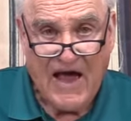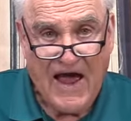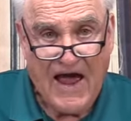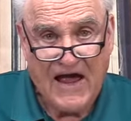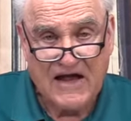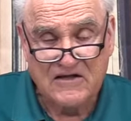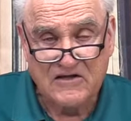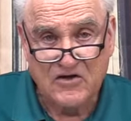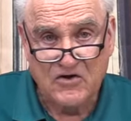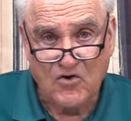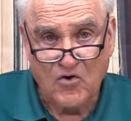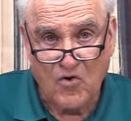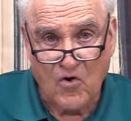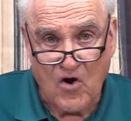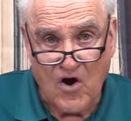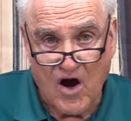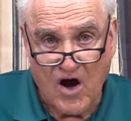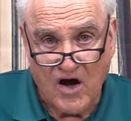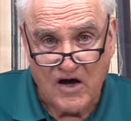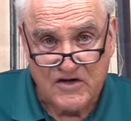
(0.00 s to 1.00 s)
At the
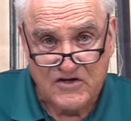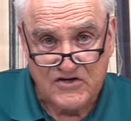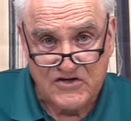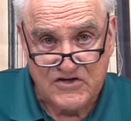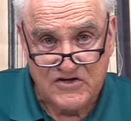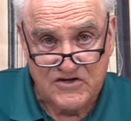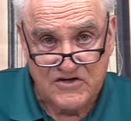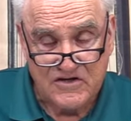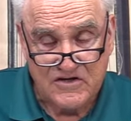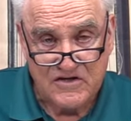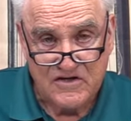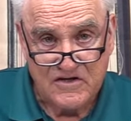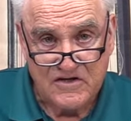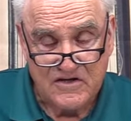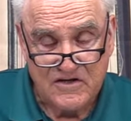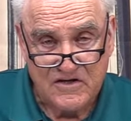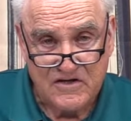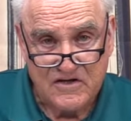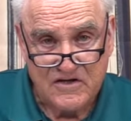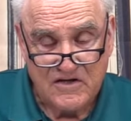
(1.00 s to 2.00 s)
cross,
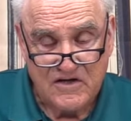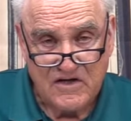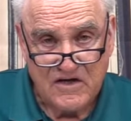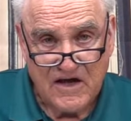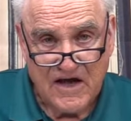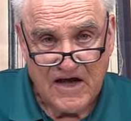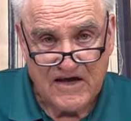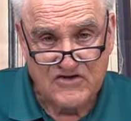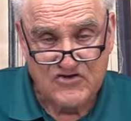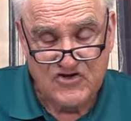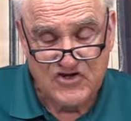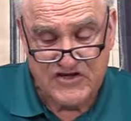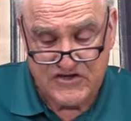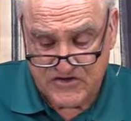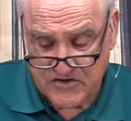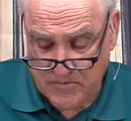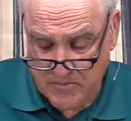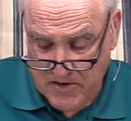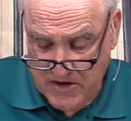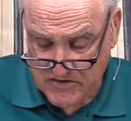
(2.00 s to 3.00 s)
as
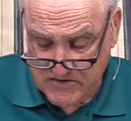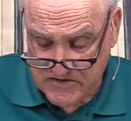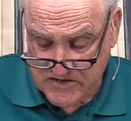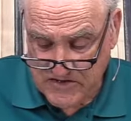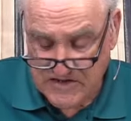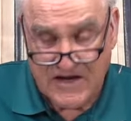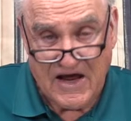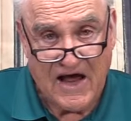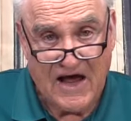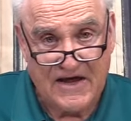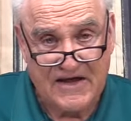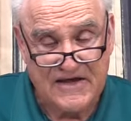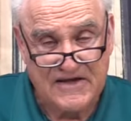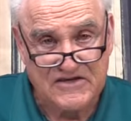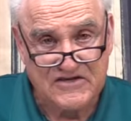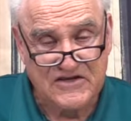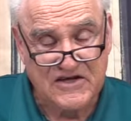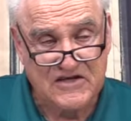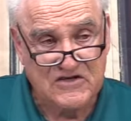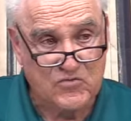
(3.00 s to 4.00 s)
Jesus about to die, he
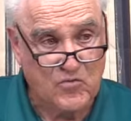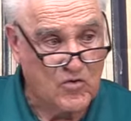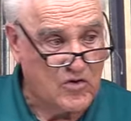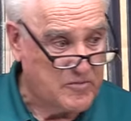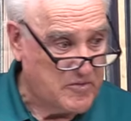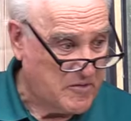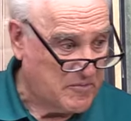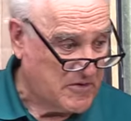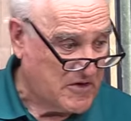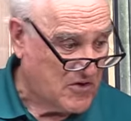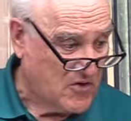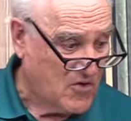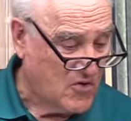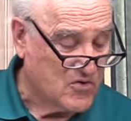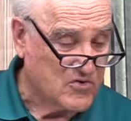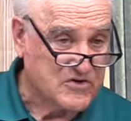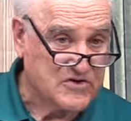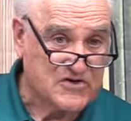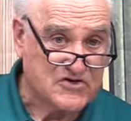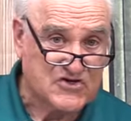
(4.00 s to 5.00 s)
says, Woman,
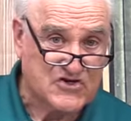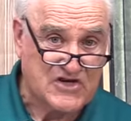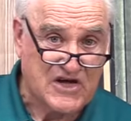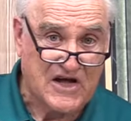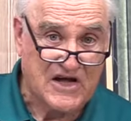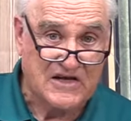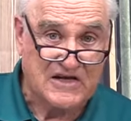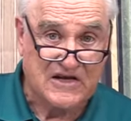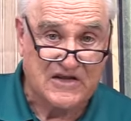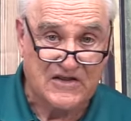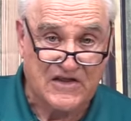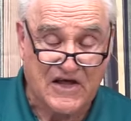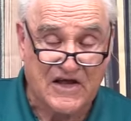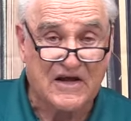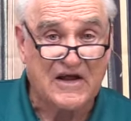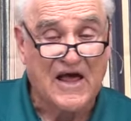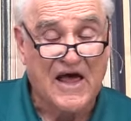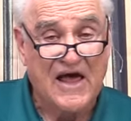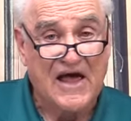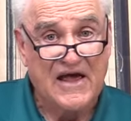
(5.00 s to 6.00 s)
behold your son. And
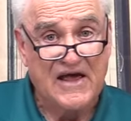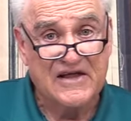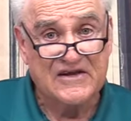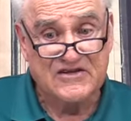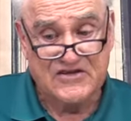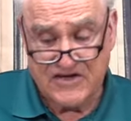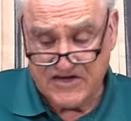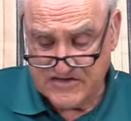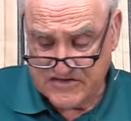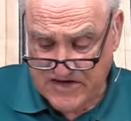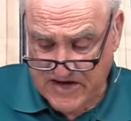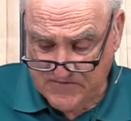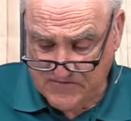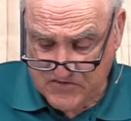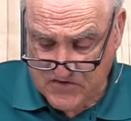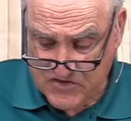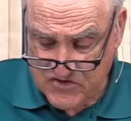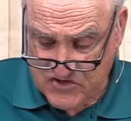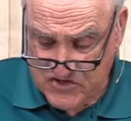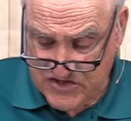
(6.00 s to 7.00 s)
then it says,
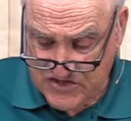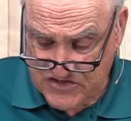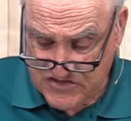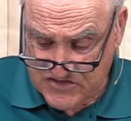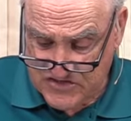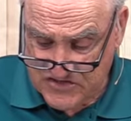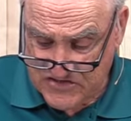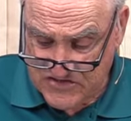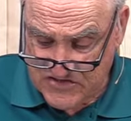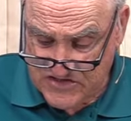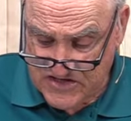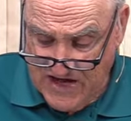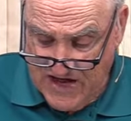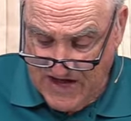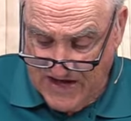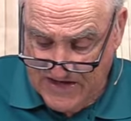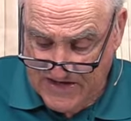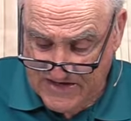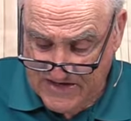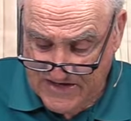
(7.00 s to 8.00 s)
after Jesus
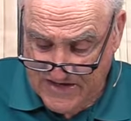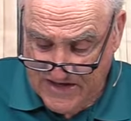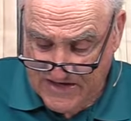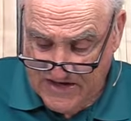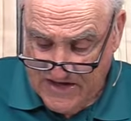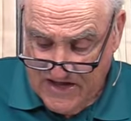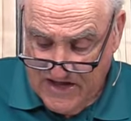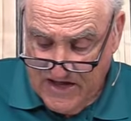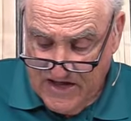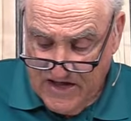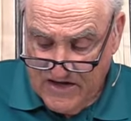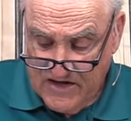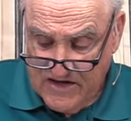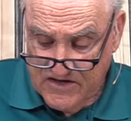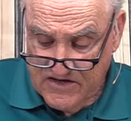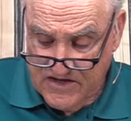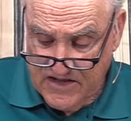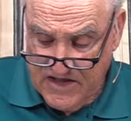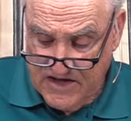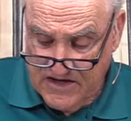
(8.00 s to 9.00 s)
died, that,
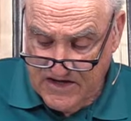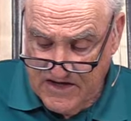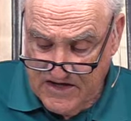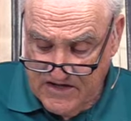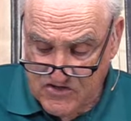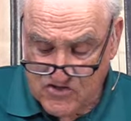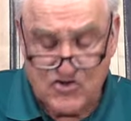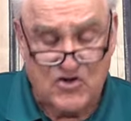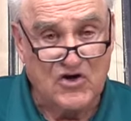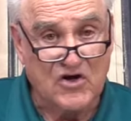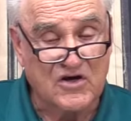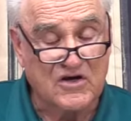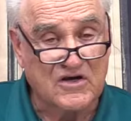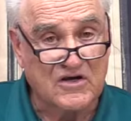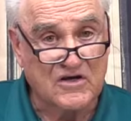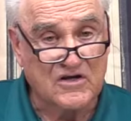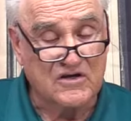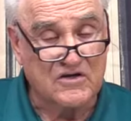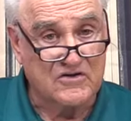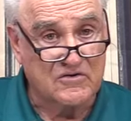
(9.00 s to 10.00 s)
that he
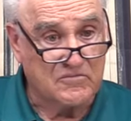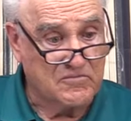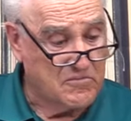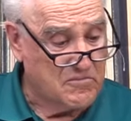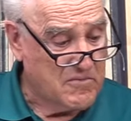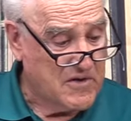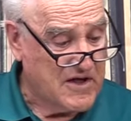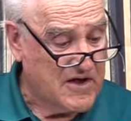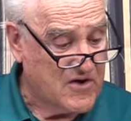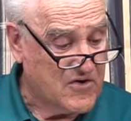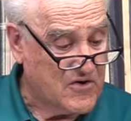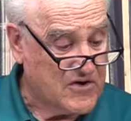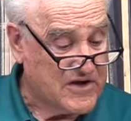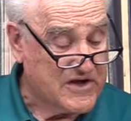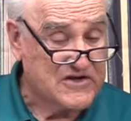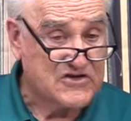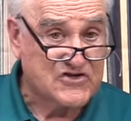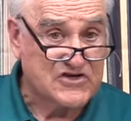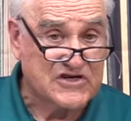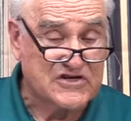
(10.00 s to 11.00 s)
took
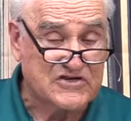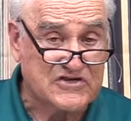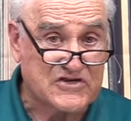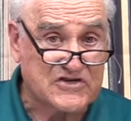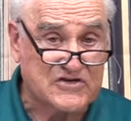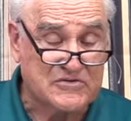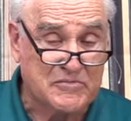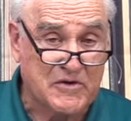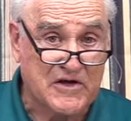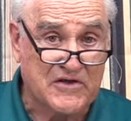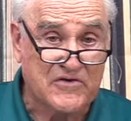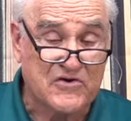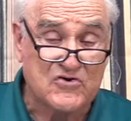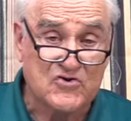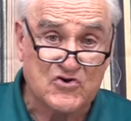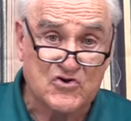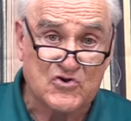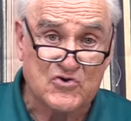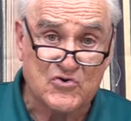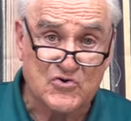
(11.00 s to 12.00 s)
Mary, Jesus' mother,
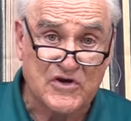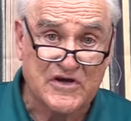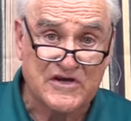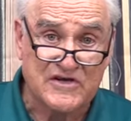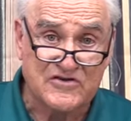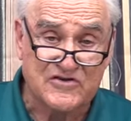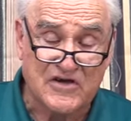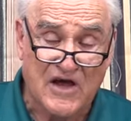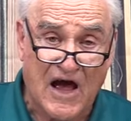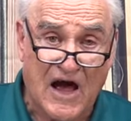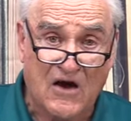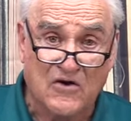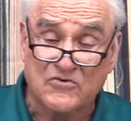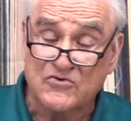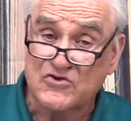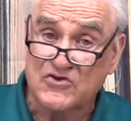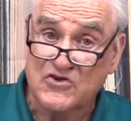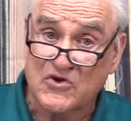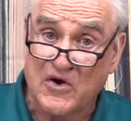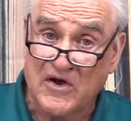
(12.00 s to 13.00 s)
to his
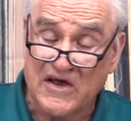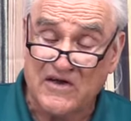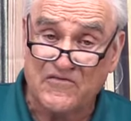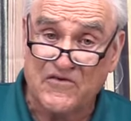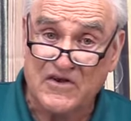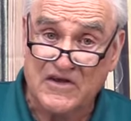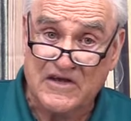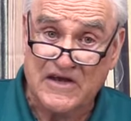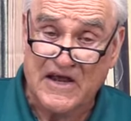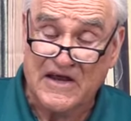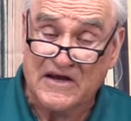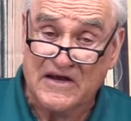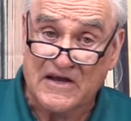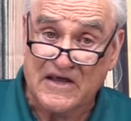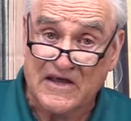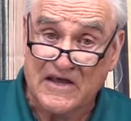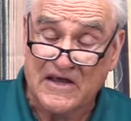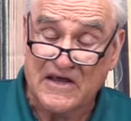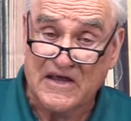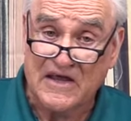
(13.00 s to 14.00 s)
house. So
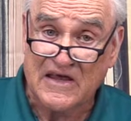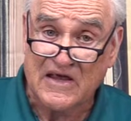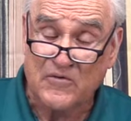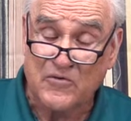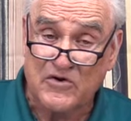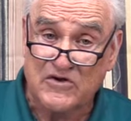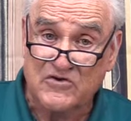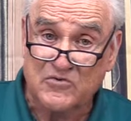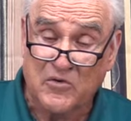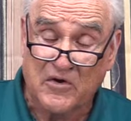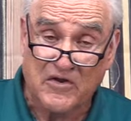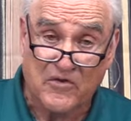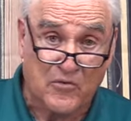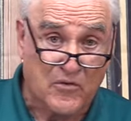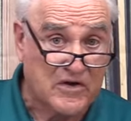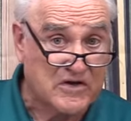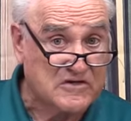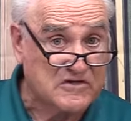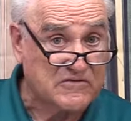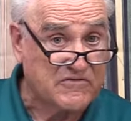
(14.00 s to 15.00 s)
evidently, he was one of the
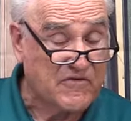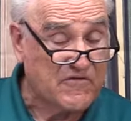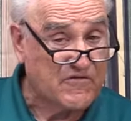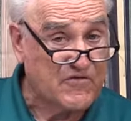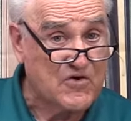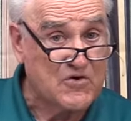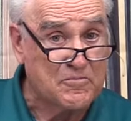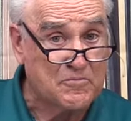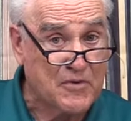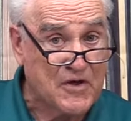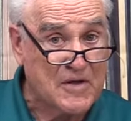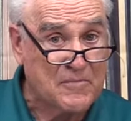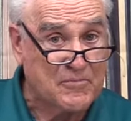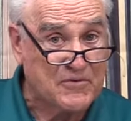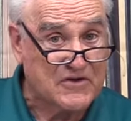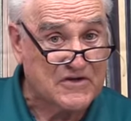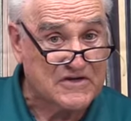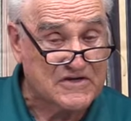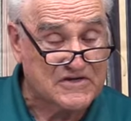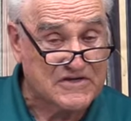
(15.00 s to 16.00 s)
relatively few
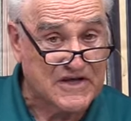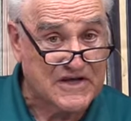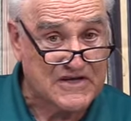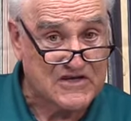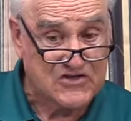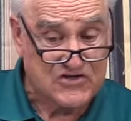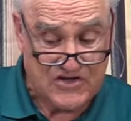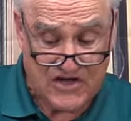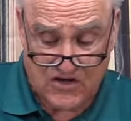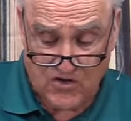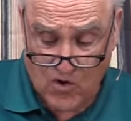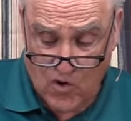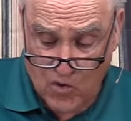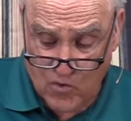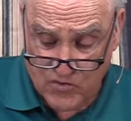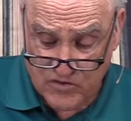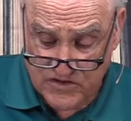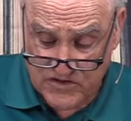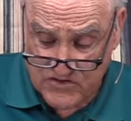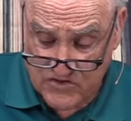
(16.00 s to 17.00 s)
people in his age that
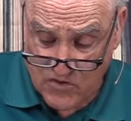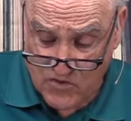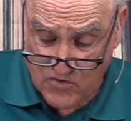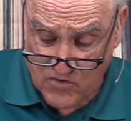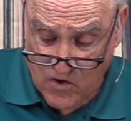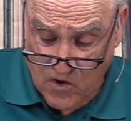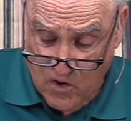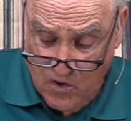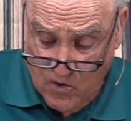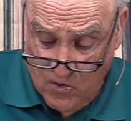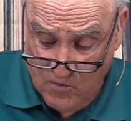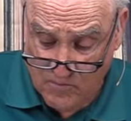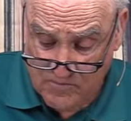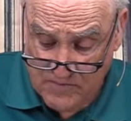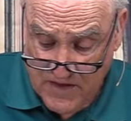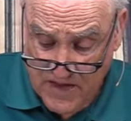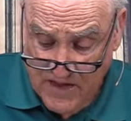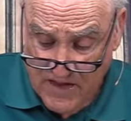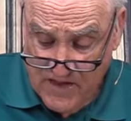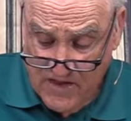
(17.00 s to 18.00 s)
owned his own home
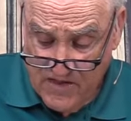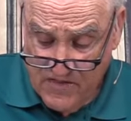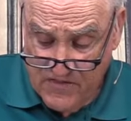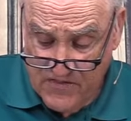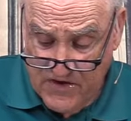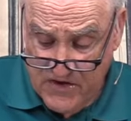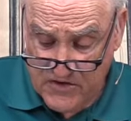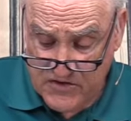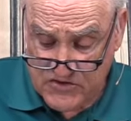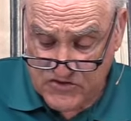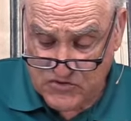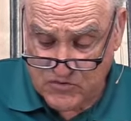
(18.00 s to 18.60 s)
there in